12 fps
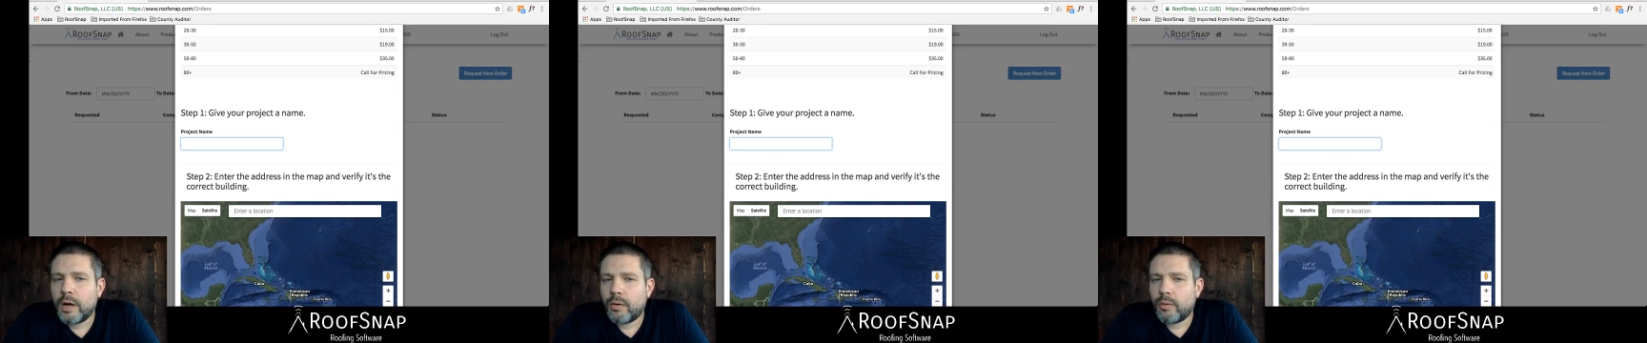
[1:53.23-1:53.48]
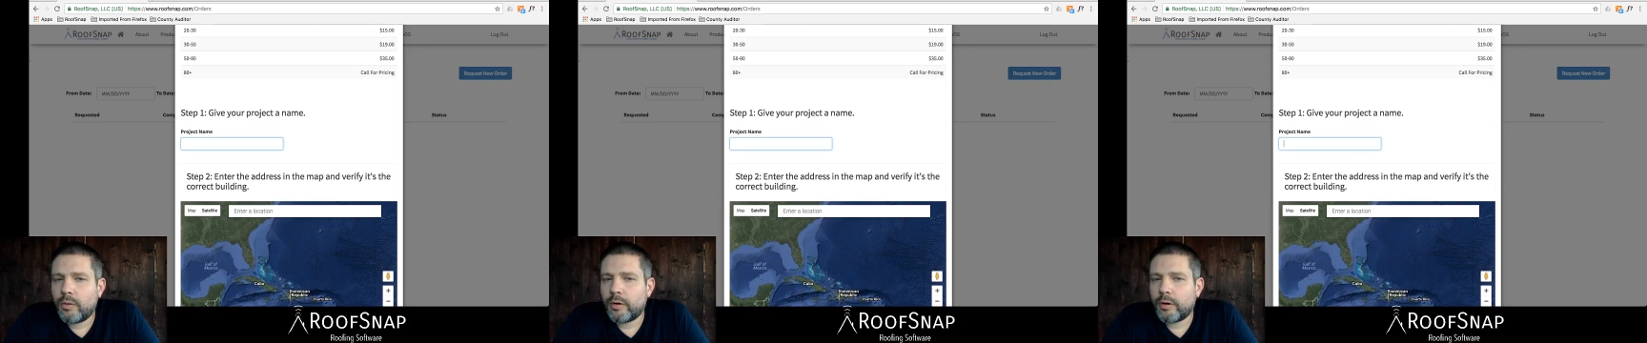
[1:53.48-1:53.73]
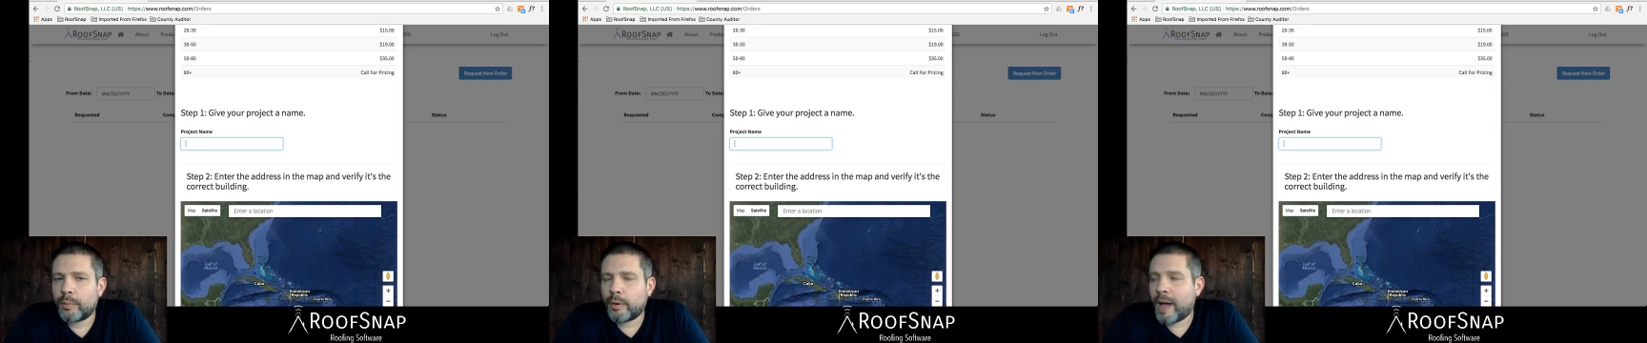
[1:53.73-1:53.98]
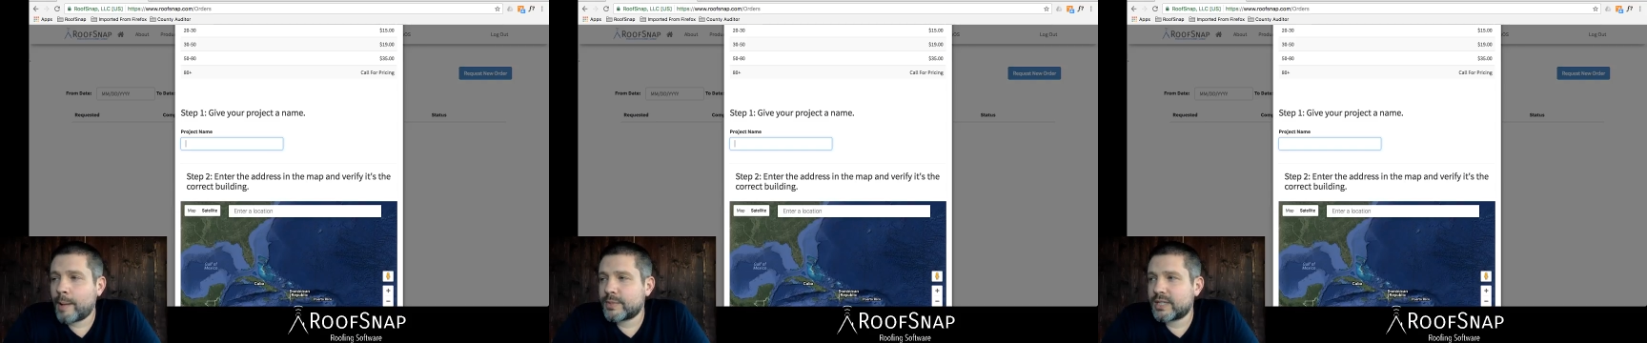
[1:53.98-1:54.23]
or
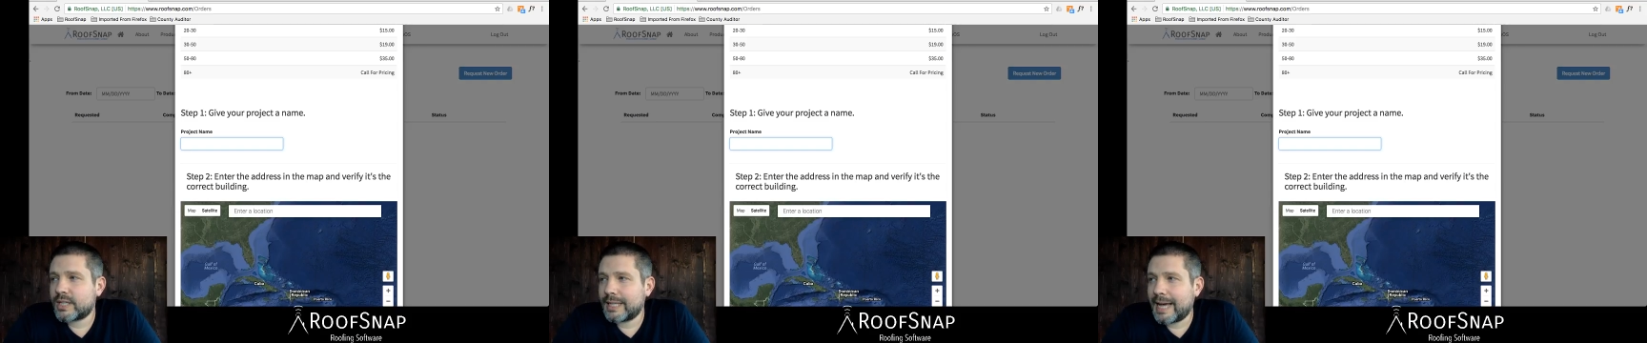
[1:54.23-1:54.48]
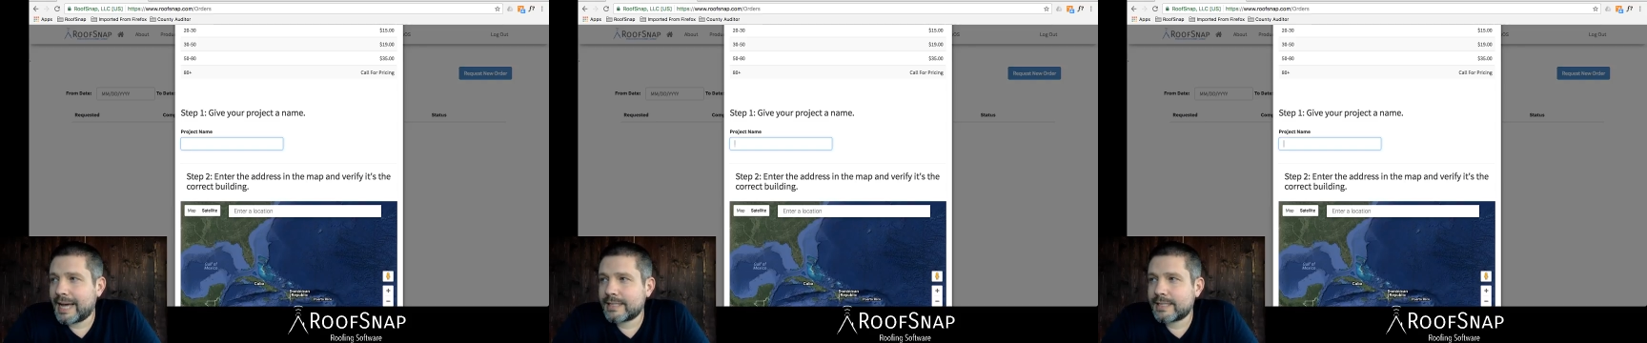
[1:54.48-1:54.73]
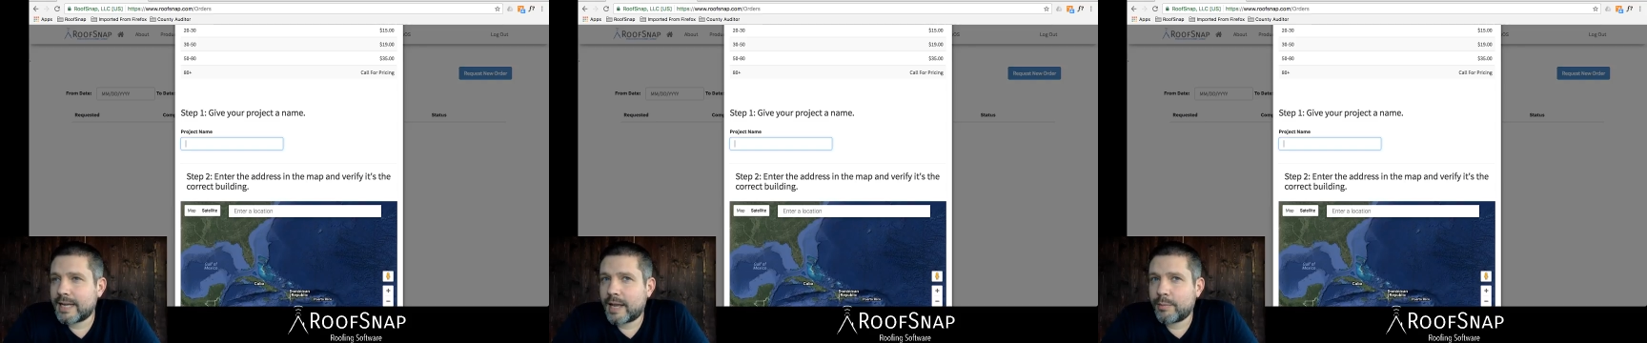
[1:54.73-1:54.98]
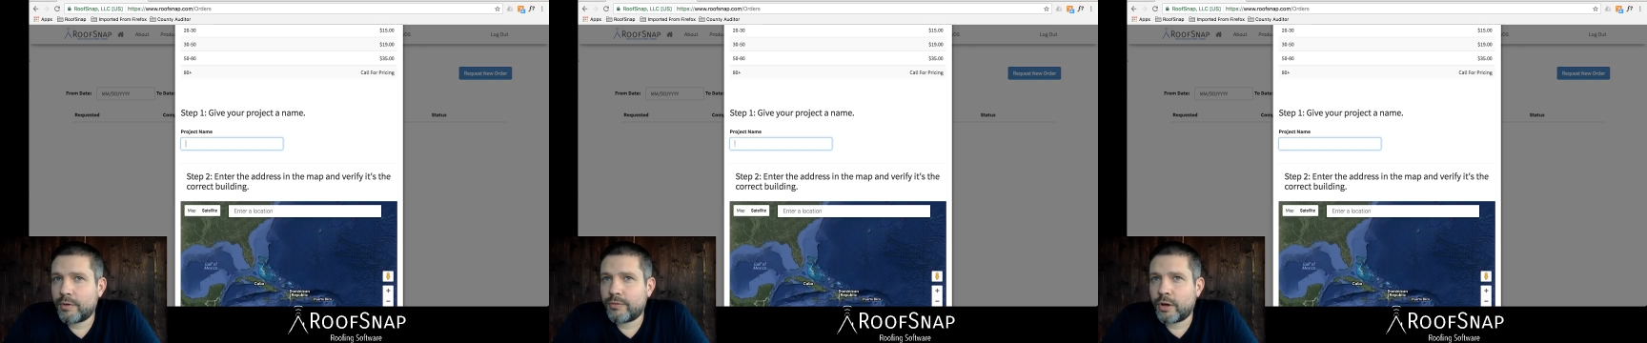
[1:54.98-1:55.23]
perhaps the last
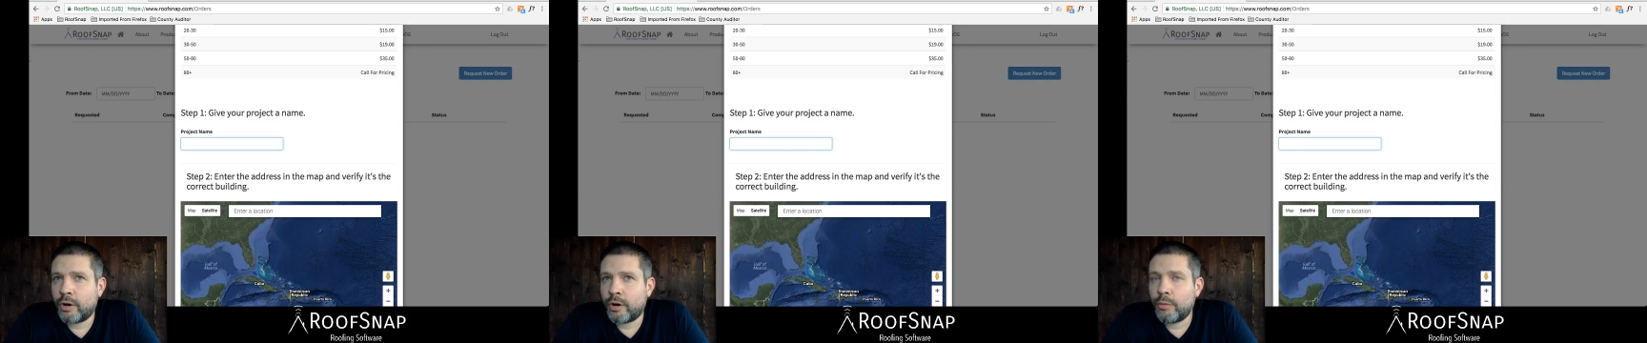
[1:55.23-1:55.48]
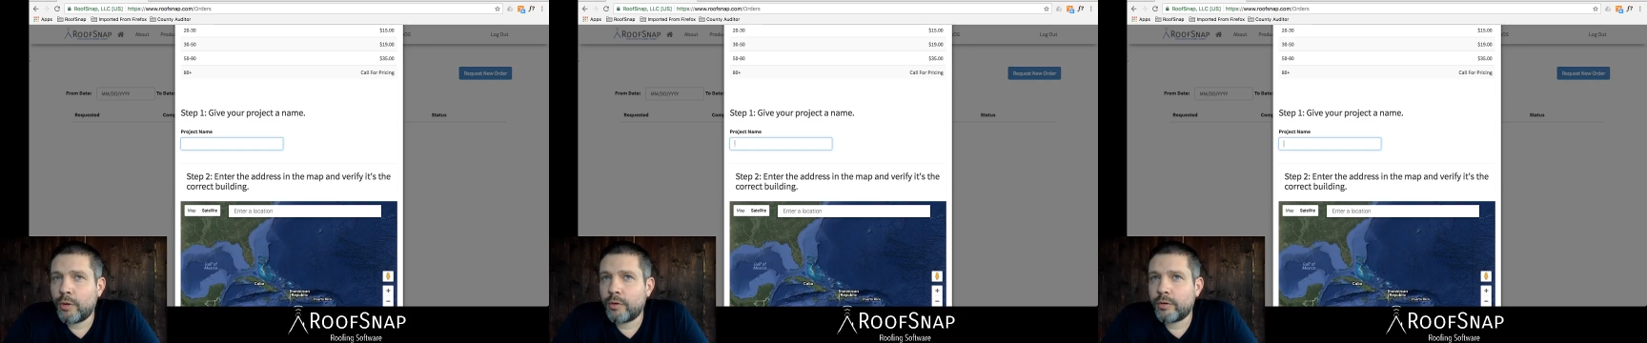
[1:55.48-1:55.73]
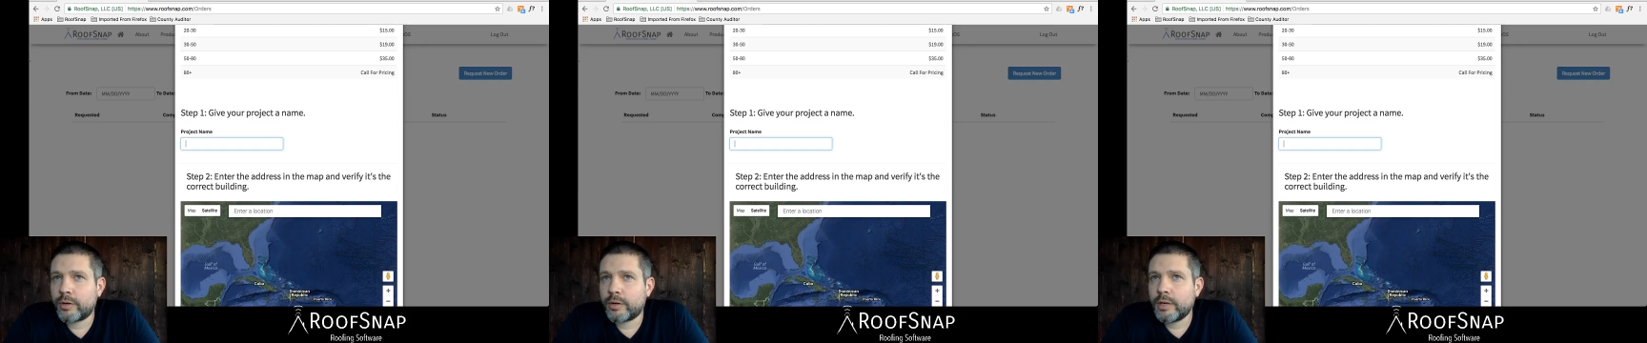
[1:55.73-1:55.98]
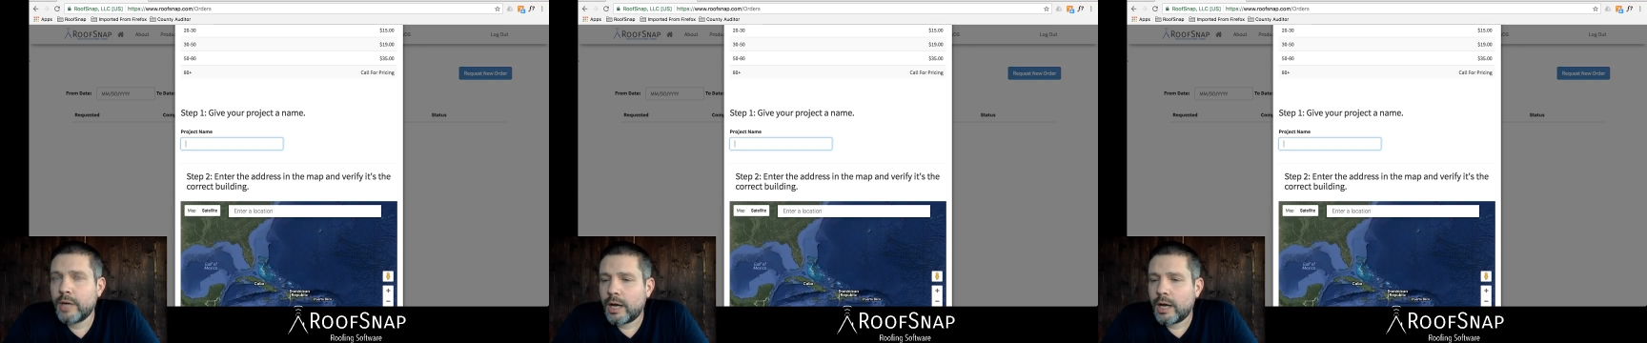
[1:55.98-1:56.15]
name of the homeowner,